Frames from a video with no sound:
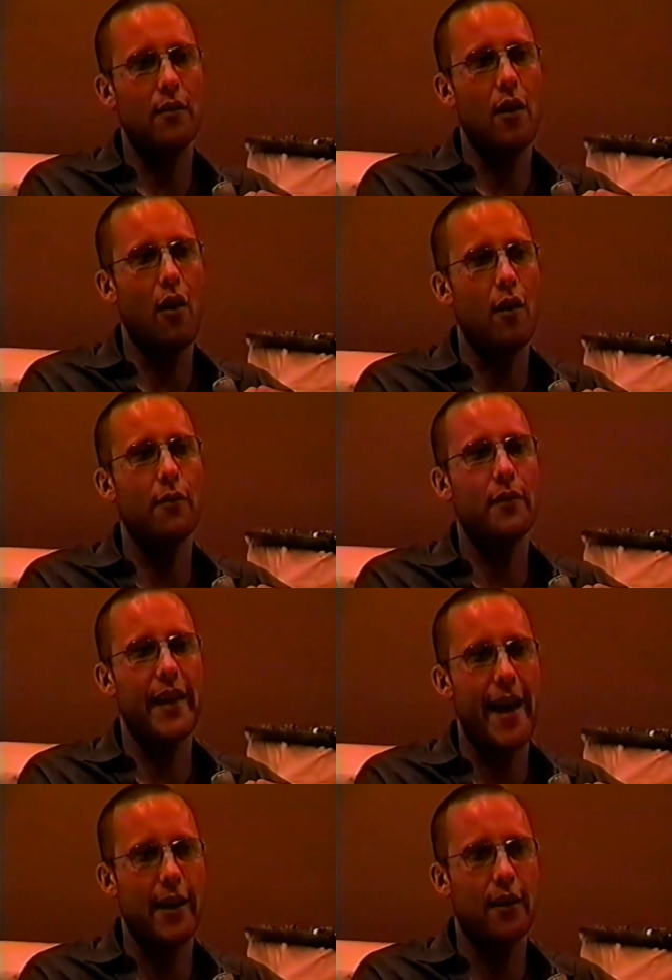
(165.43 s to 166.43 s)
horror
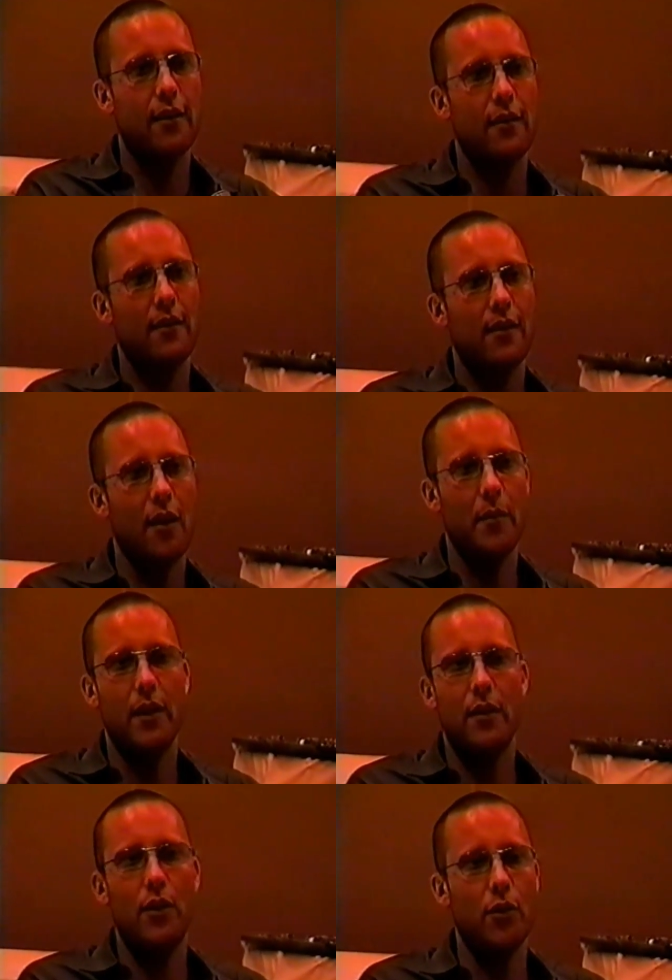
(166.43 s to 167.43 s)
fanatic. I
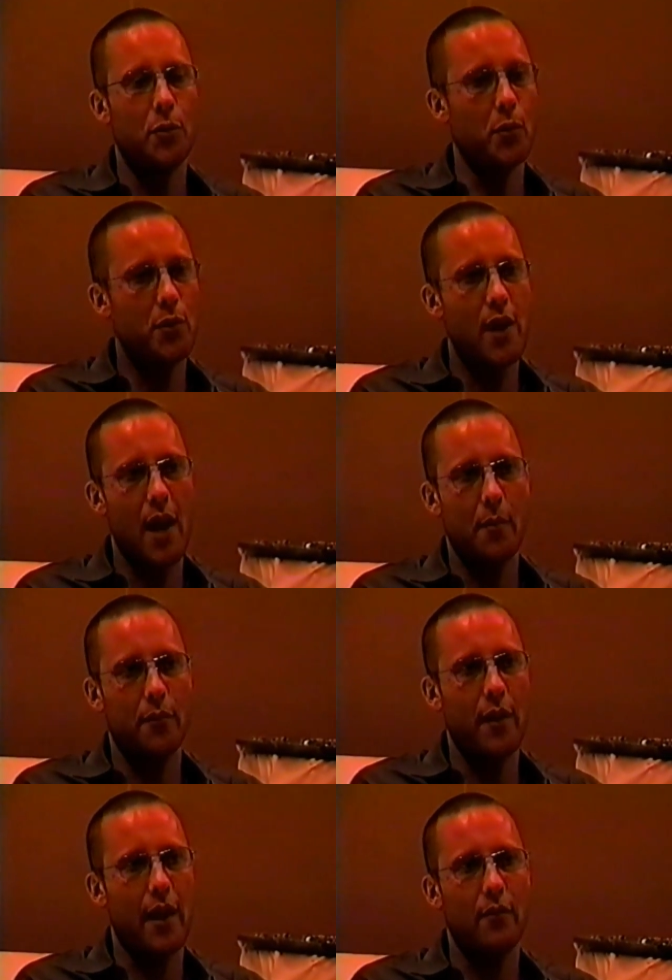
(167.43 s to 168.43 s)
mean, huge Bruce Campbell
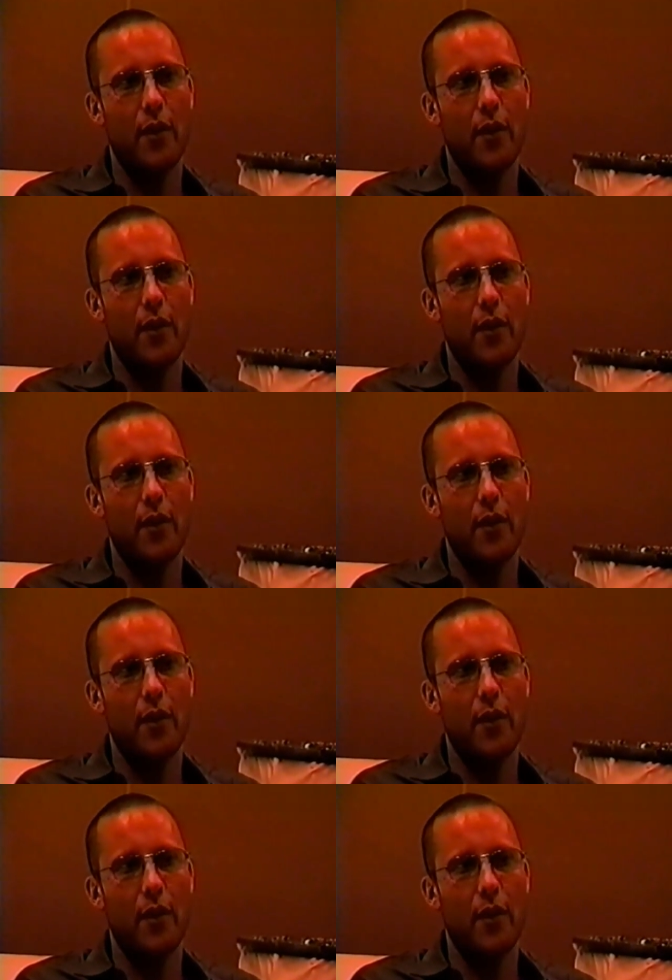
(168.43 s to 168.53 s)
fan,